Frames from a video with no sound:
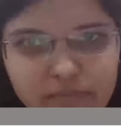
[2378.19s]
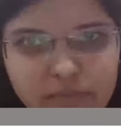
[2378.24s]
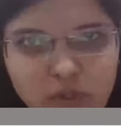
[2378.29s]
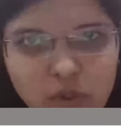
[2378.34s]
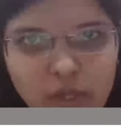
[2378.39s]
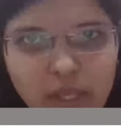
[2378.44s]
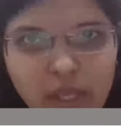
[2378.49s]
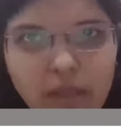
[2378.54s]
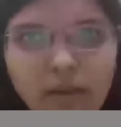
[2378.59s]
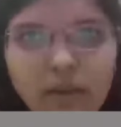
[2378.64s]

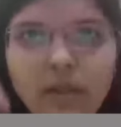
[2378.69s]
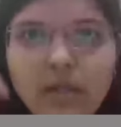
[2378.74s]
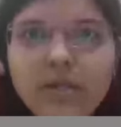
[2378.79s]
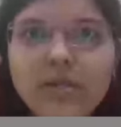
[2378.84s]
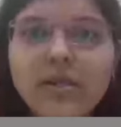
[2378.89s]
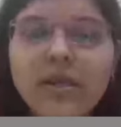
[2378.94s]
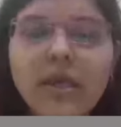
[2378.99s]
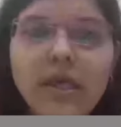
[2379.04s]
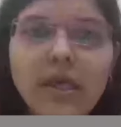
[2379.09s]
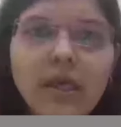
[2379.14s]
okay,
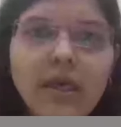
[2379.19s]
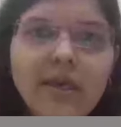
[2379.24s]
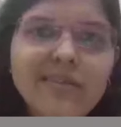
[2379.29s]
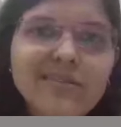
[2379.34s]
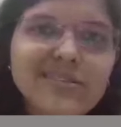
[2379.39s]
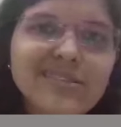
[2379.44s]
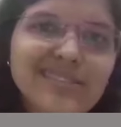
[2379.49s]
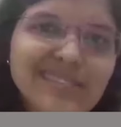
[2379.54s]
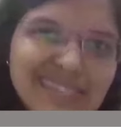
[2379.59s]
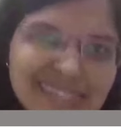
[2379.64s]
in
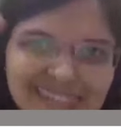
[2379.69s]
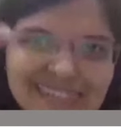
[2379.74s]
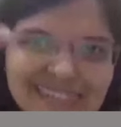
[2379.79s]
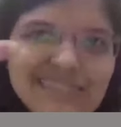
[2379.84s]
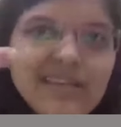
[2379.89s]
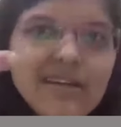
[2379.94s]
6